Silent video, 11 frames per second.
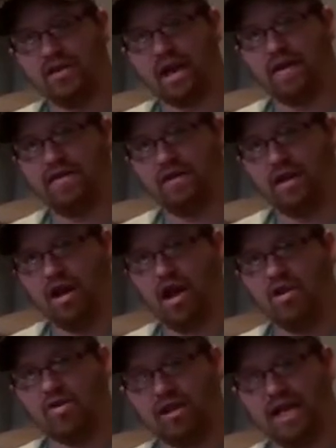You have
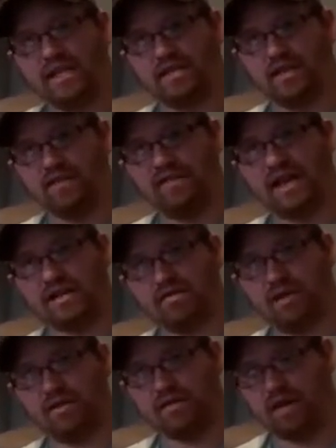other things that affects
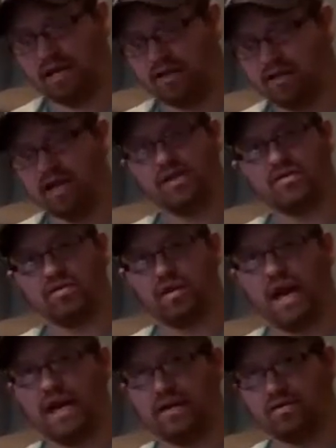wind direction, like
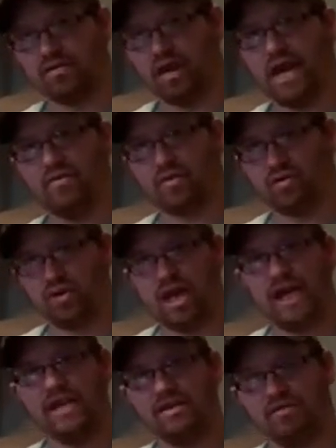terrain. Terrain will
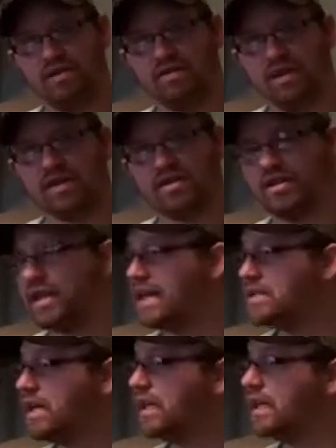change the wind direction,
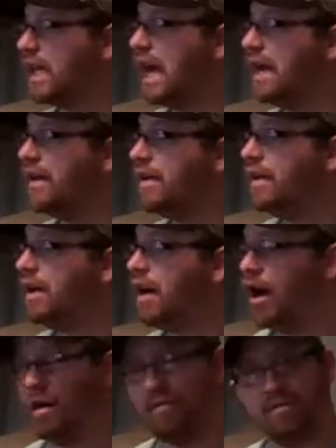things like that.
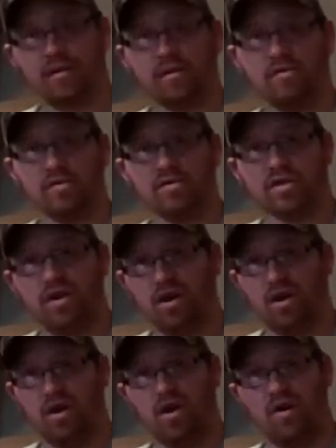Thermals,
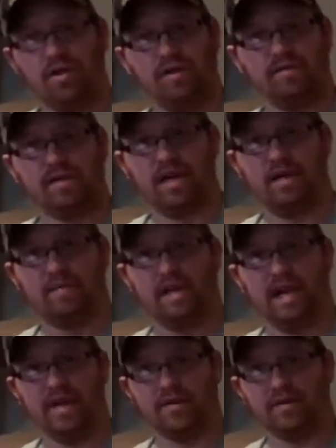all of them come
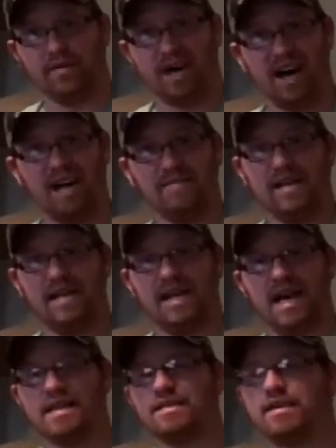together. Timing,
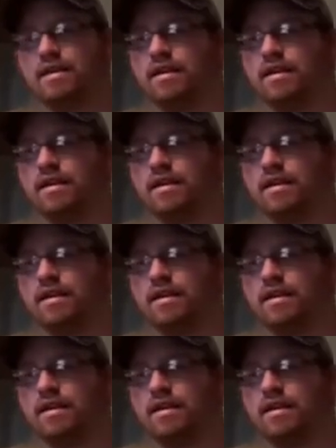guys.